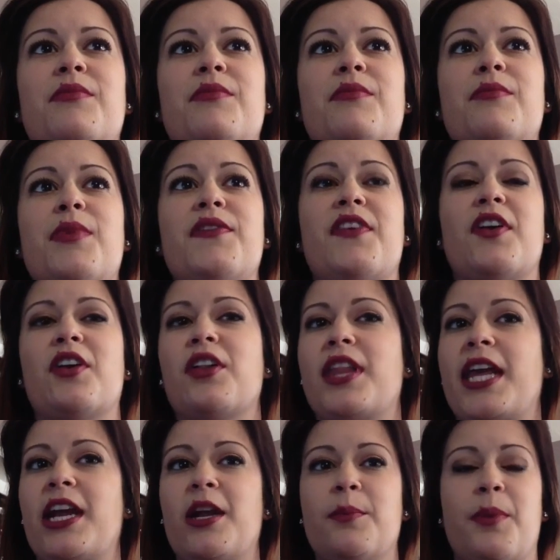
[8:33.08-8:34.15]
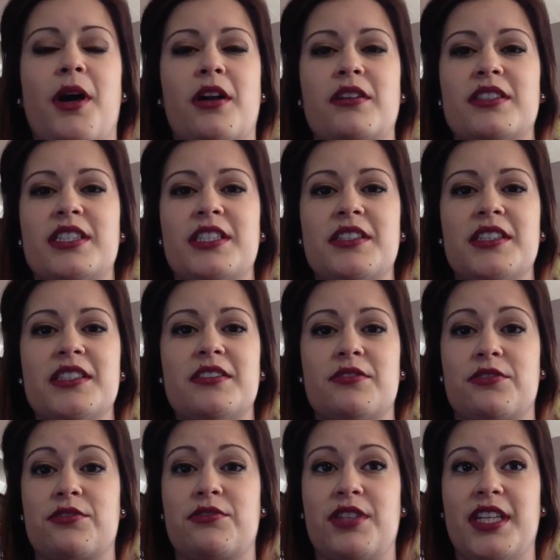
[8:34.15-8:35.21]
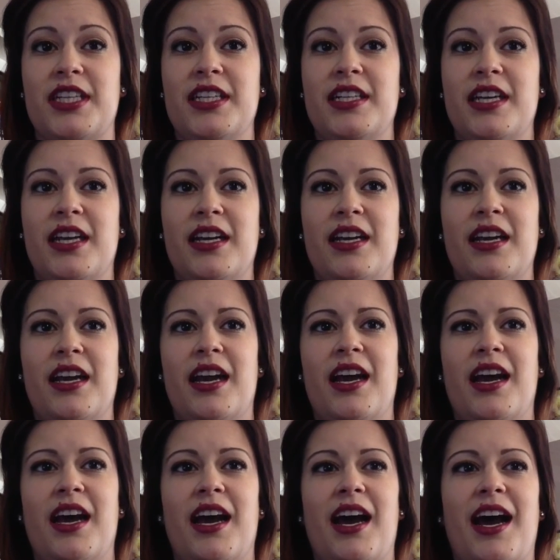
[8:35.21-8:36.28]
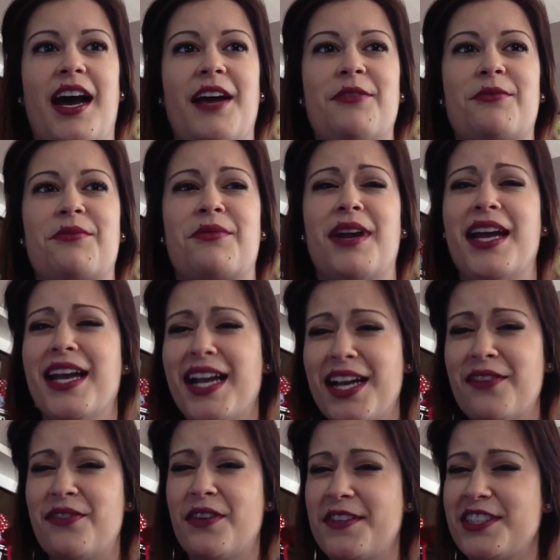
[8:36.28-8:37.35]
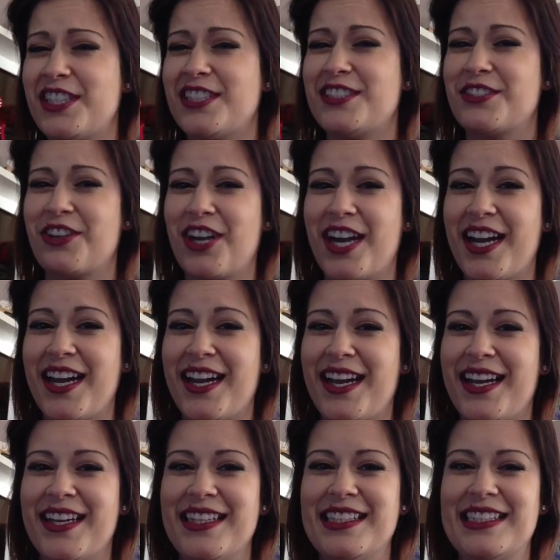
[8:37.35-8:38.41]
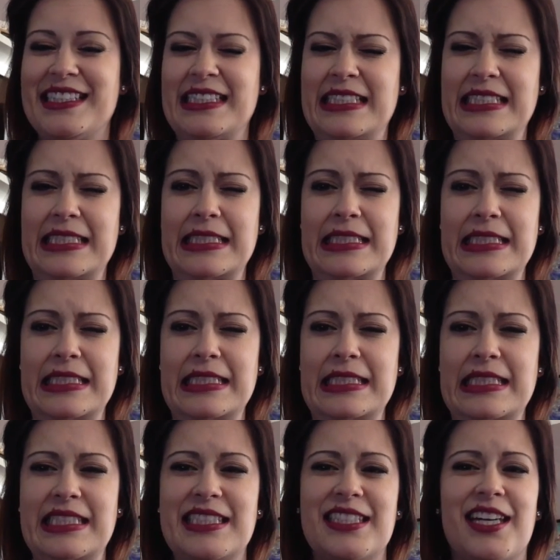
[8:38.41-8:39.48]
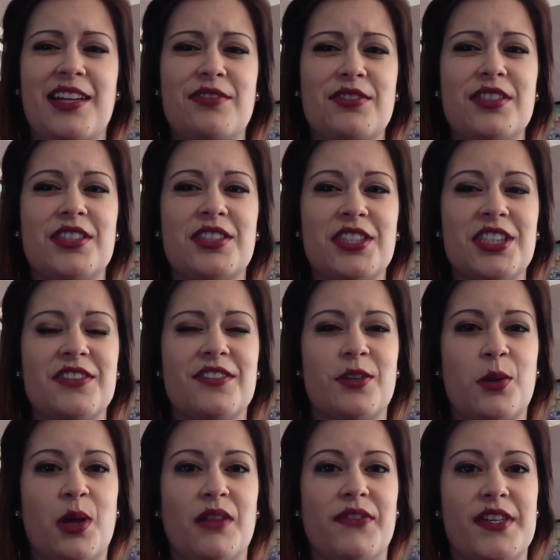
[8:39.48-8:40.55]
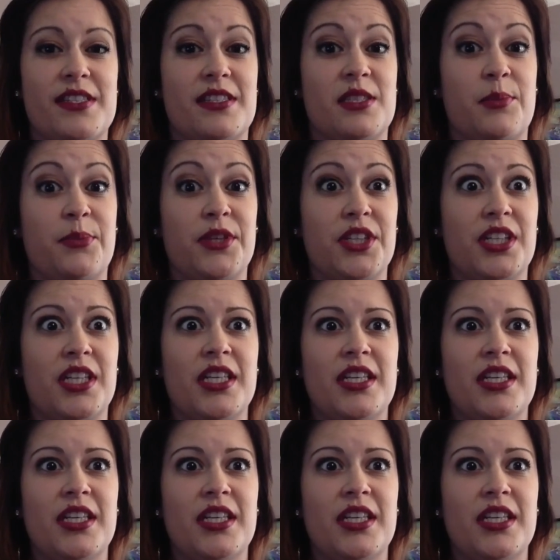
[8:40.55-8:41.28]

My favorite of the Harry Potter series, those are great. I read 50 Shades of Grey. Not really sure if it qualifies as a book.